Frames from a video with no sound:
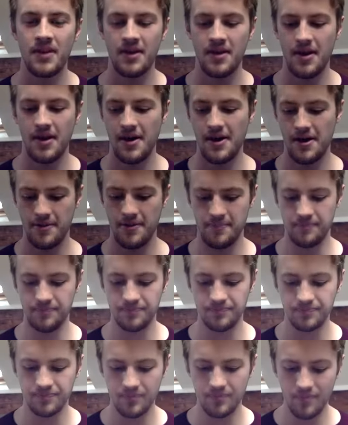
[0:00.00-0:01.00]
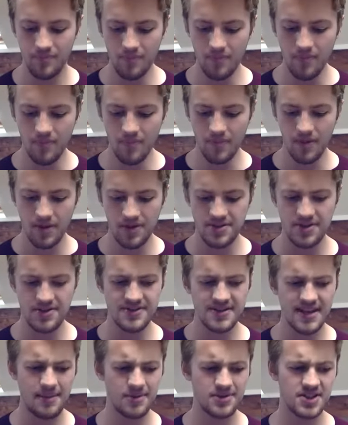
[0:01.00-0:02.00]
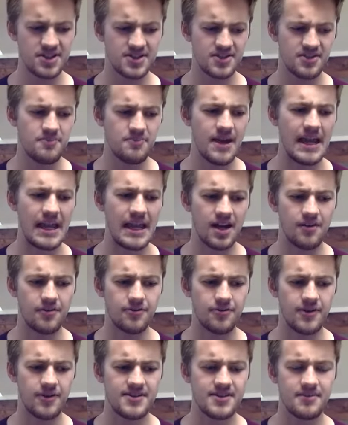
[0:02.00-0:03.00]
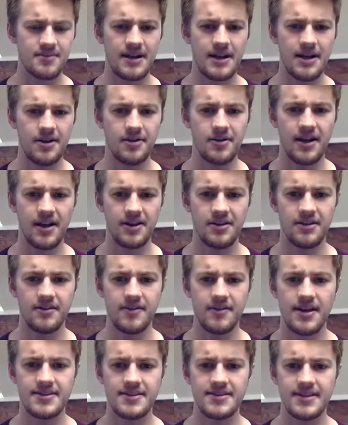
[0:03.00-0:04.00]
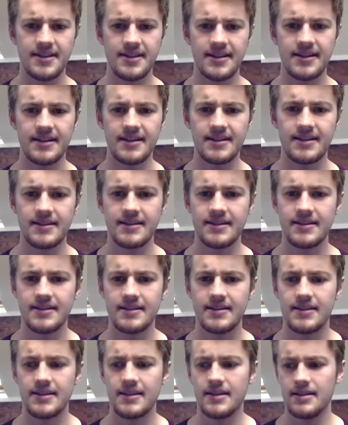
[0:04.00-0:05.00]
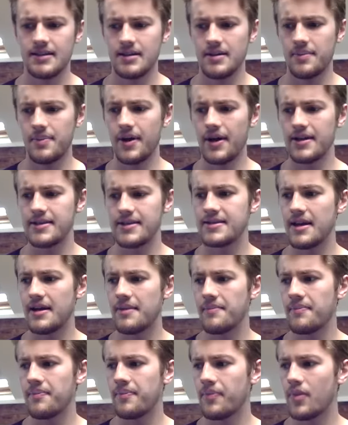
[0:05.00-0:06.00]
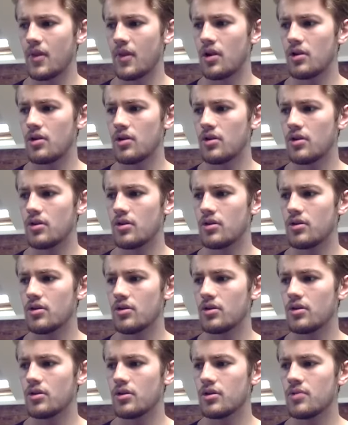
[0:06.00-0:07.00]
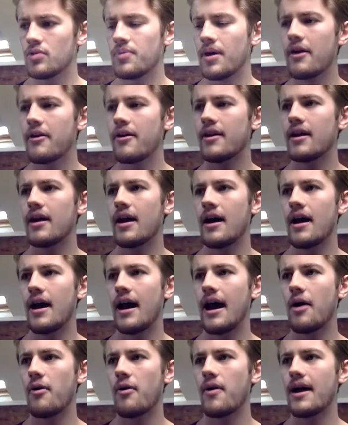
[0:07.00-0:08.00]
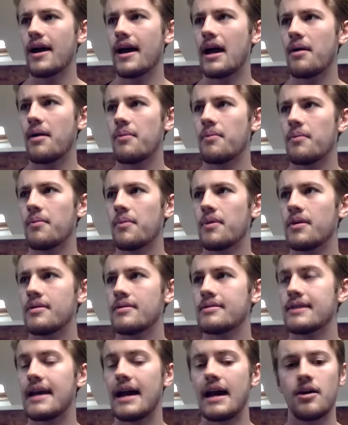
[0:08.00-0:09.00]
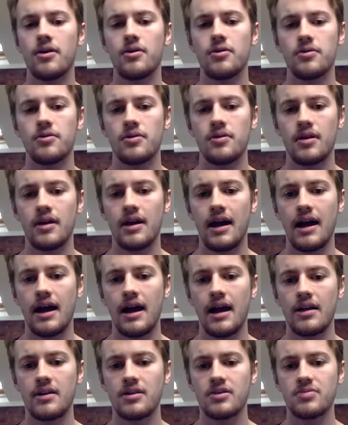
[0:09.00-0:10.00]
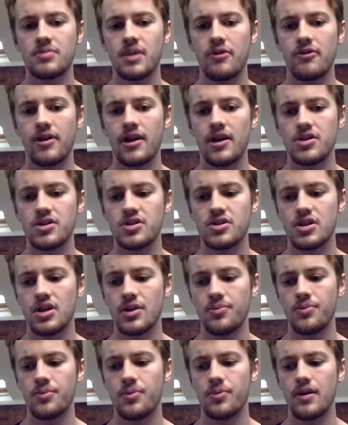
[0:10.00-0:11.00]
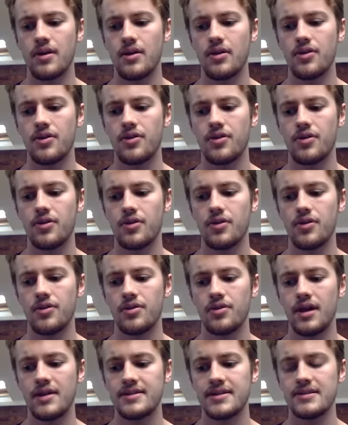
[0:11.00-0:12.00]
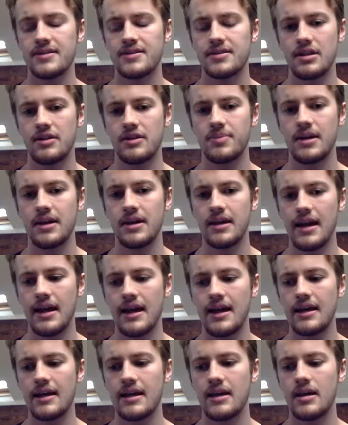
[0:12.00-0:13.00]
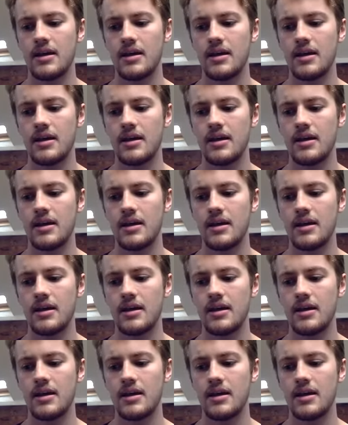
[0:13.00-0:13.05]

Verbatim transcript: So I was able to sort of make up for it somehow at university. But comparing how I am now and my relationship with the identity of being gay